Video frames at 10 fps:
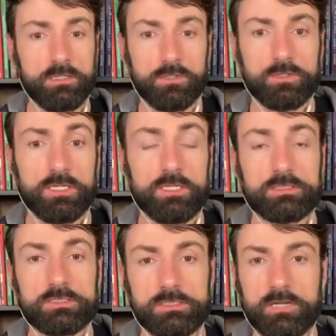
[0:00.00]
Okay,
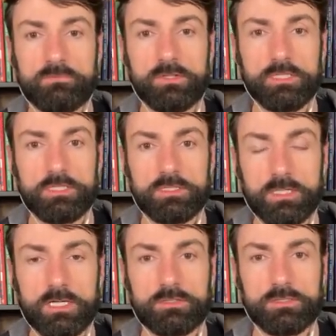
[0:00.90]
it's definitely
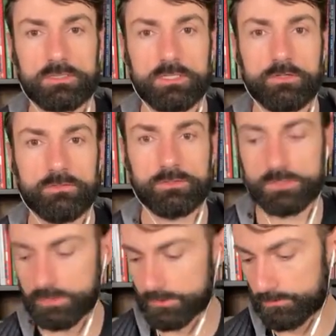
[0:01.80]
not going to solve those
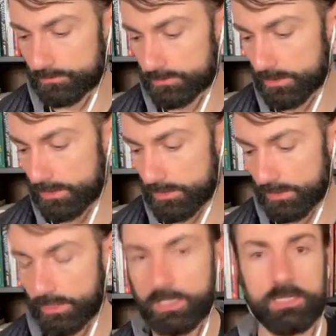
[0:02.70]
issues.
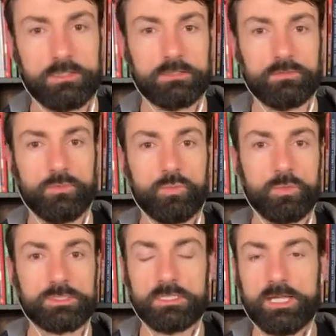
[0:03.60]
And
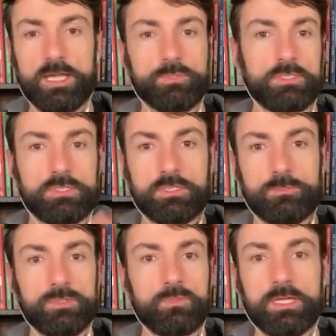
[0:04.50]
what's going to happen is you're going to
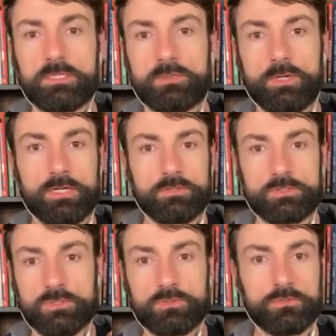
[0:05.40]
be running around in
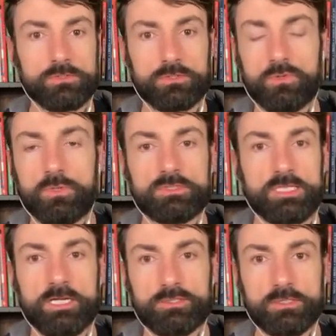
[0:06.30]
circles your whole
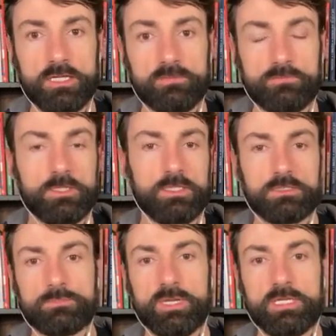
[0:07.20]
entire life,
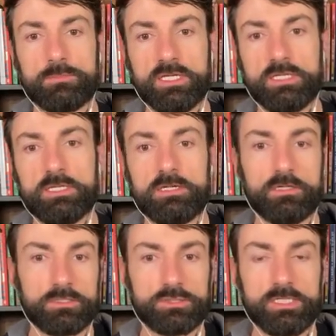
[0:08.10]
spending money
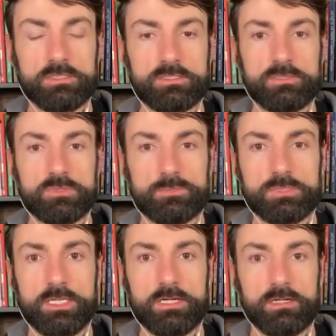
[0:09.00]
here, chasing symptoms
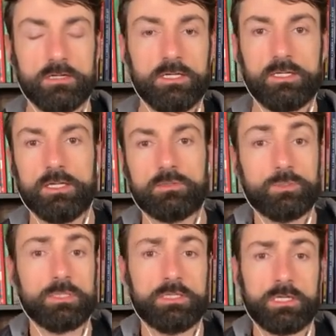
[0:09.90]
there, and
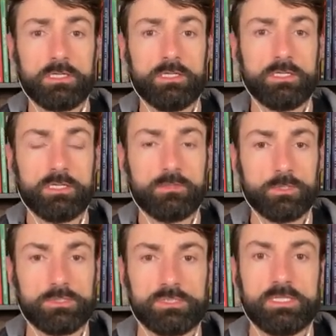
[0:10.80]
really not getting
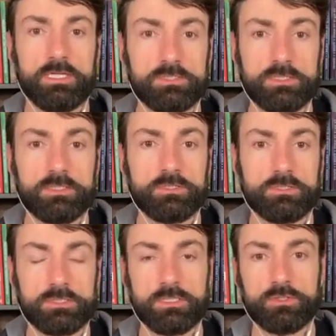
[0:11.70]
anywhere, just getting sicker
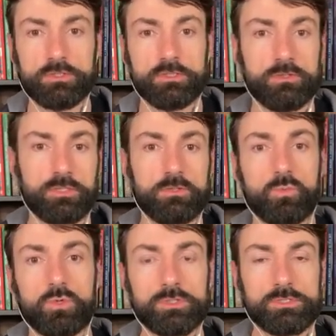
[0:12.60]
and sicker and
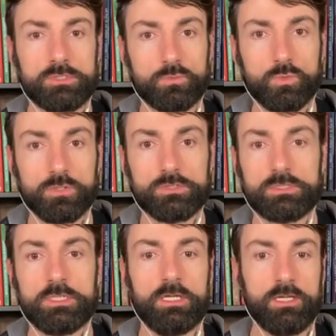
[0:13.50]
looking worse and
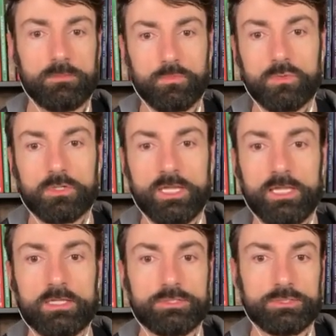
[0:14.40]
worse and more
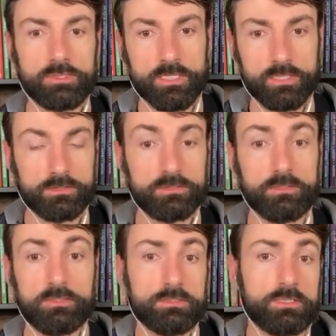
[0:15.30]
aged and
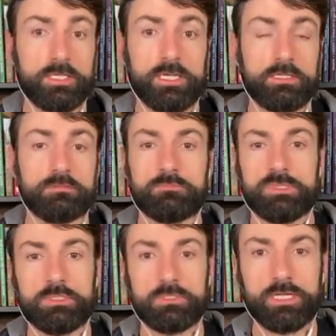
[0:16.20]
decayed
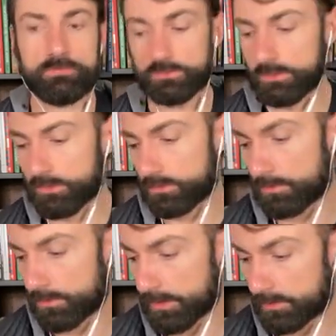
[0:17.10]
year after year,
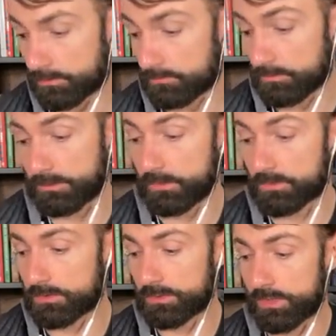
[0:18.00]
okay? And
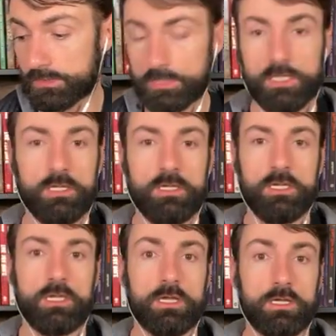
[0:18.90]
nothing's going to change.
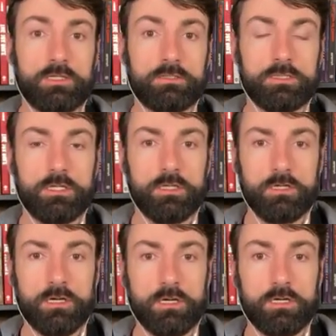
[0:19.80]
And
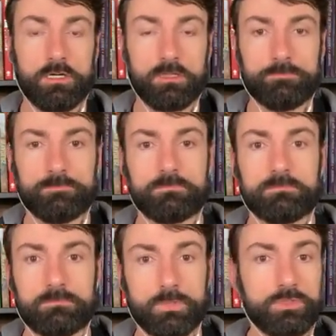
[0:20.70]
um,
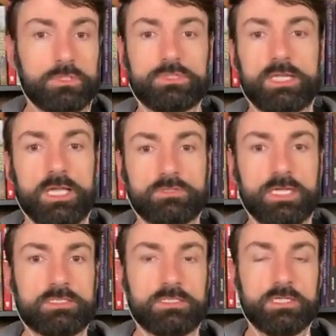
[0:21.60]
you could check out
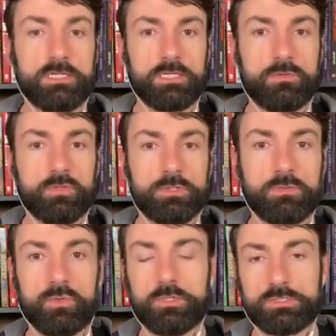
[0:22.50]
that study I quoted,
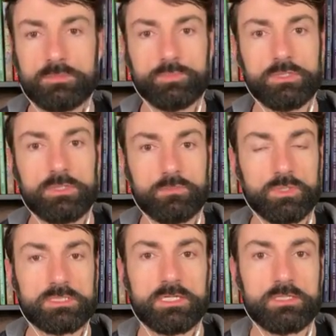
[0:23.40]
or simply,
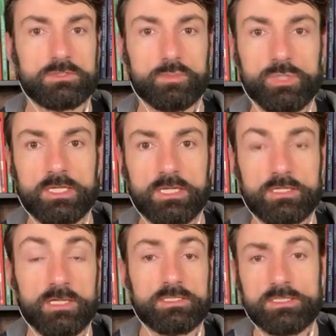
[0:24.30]
once again, it's the weekend,
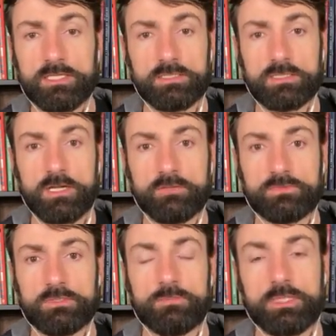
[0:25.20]
and I say this
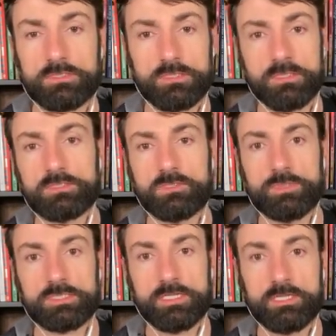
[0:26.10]
often because it needs to
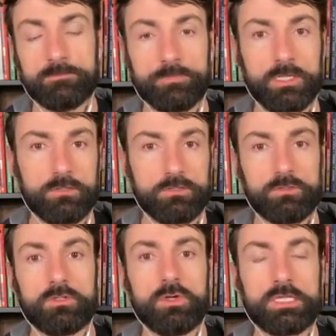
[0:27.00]
be said. You
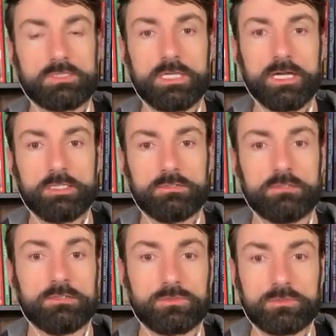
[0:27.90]
can go outside,
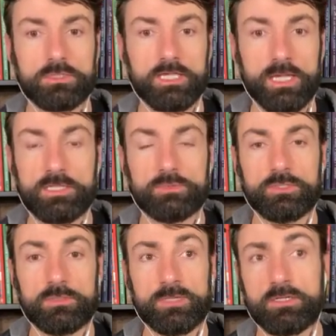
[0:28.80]
literally
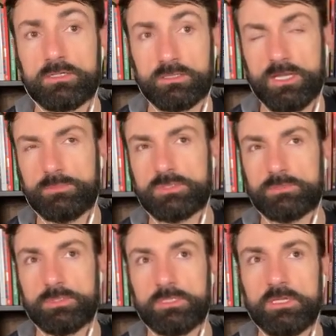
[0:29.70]
anywhere in America. It happens
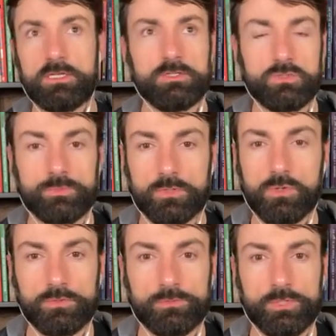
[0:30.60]
to be super
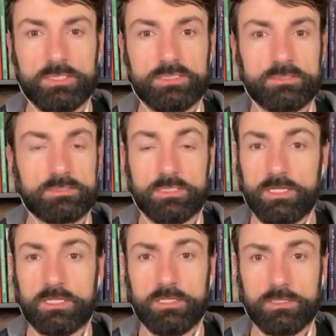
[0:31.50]
cold and rainy
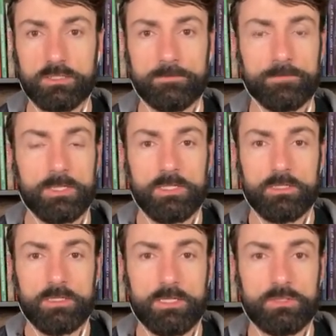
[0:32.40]
today here
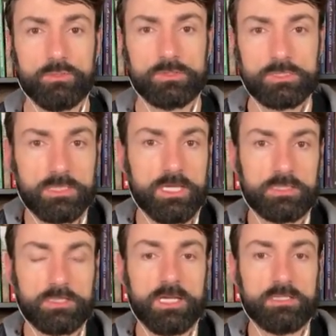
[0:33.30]
and you will see
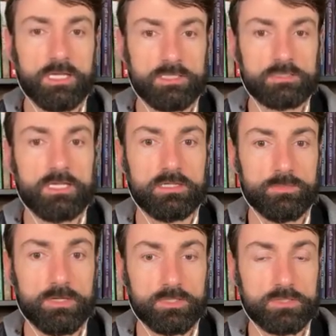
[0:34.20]
that nine out of 10
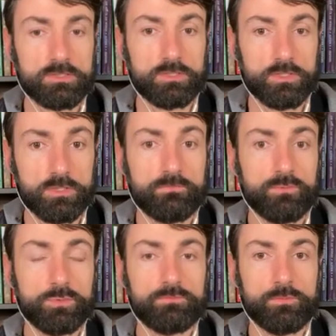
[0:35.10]
Americans are, are
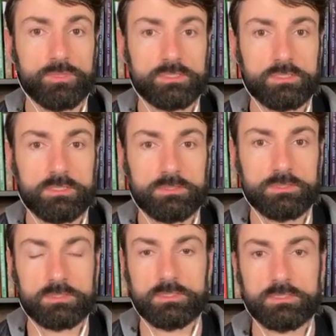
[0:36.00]
full of obesity and
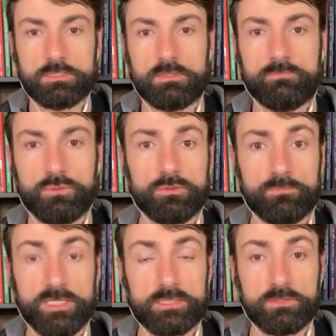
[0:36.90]
disease and full of
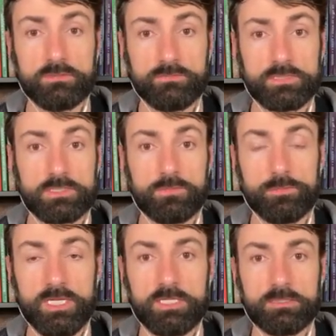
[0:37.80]
mental and physical
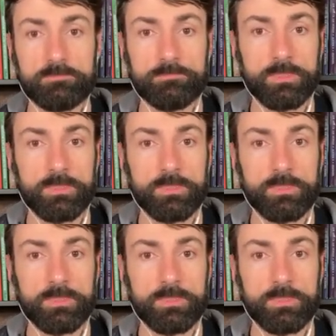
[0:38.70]
pain.